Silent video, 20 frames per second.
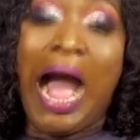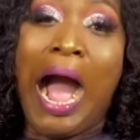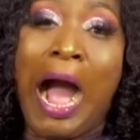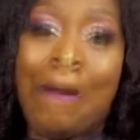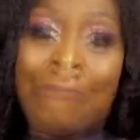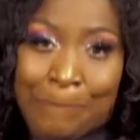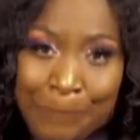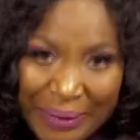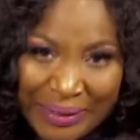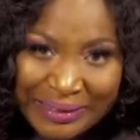
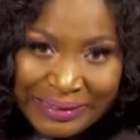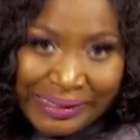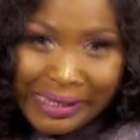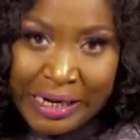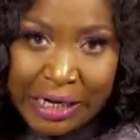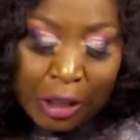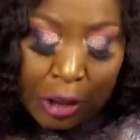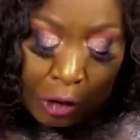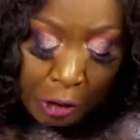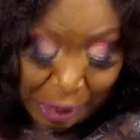a
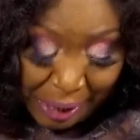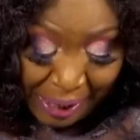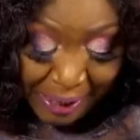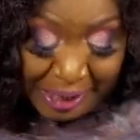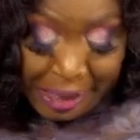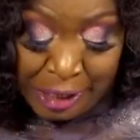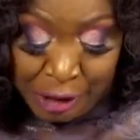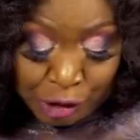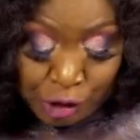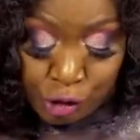
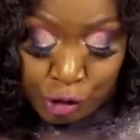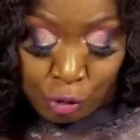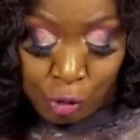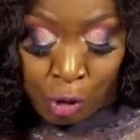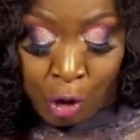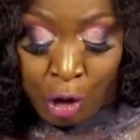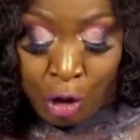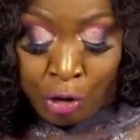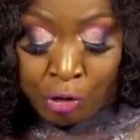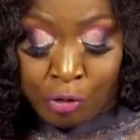particular
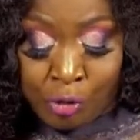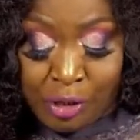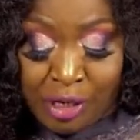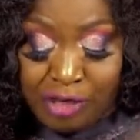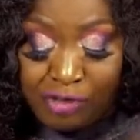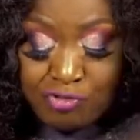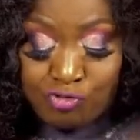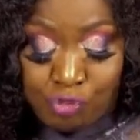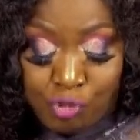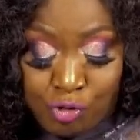issue. You
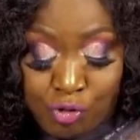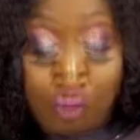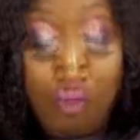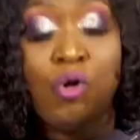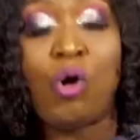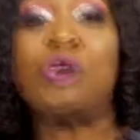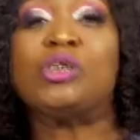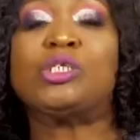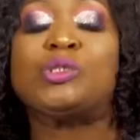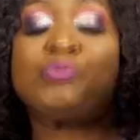need to know